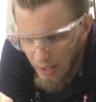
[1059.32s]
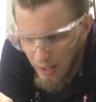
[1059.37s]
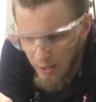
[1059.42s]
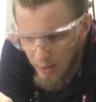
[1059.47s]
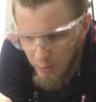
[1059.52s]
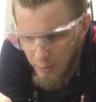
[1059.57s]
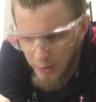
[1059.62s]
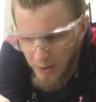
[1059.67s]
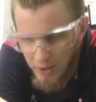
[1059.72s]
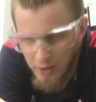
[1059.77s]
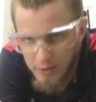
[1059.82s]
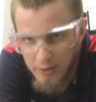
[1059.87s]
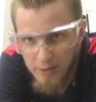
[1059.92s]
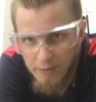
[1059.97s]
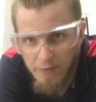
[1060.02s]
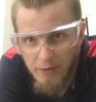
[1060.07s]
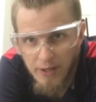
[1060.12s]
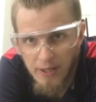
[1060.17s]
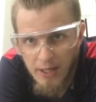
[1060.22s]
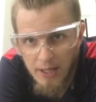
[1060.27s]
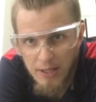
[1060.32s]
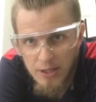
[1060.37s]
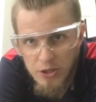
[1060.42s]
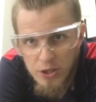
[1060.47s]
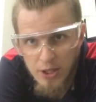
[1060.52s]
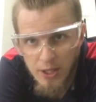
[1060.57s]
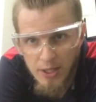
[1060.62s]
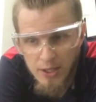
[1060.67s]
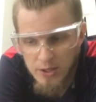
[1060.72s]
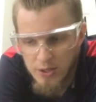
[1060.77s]
we got different color
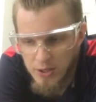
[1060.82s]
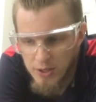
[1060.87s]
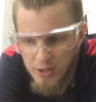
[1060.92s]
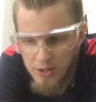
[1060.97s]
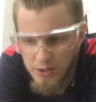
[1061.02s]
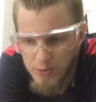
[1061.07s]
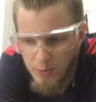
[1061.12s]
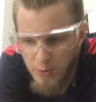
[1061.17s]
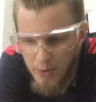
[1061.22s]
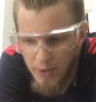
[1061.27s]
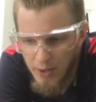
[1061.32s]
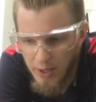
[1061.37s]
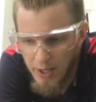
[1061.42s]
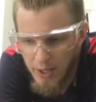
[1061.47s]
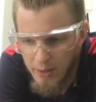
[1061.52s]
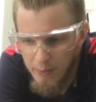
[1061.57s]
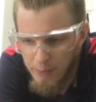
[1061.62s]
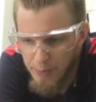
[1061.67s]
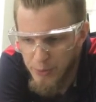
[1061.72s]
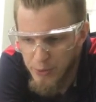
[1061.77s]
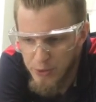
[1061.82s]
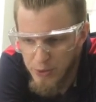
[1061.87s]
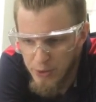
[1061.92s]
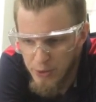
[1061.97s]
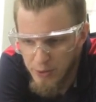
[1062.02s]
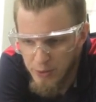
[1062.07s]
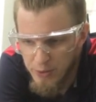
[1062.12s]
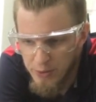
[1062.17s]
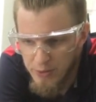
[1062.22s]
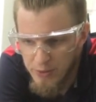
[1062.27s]
changes, we got heat
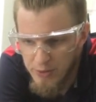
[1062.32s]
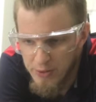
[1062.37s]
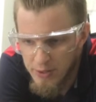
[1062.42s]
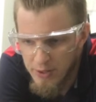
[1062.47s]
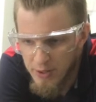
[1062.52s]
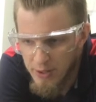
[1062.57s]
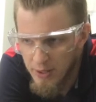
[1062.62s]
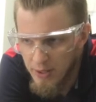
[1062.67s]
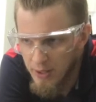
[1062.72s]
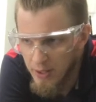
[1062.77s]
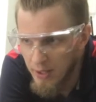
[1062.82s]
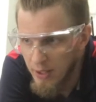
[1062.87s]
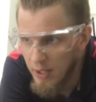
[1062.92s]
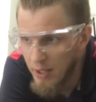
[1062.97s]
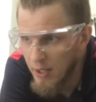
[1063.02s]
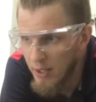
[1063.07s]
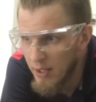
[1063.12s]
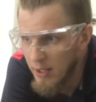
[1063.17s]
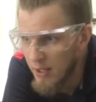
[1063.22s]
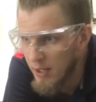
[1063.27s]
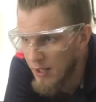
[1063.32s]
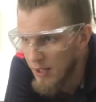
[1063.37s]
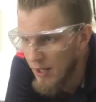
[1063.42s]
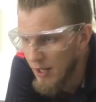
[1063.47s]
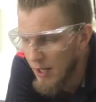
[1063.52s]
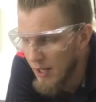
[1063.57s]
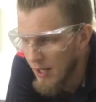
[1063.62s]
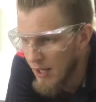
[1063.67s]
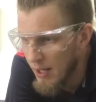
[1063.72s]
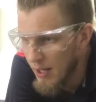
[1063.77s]
produced, okay.
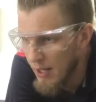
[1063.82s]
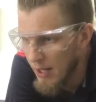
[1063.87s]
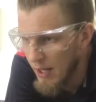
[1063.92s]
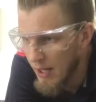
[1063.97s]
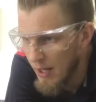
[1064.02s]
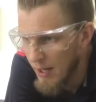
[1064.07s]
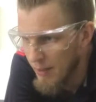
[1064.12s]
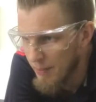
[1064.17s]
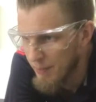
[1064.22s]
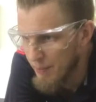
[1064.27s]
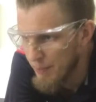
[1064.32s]
A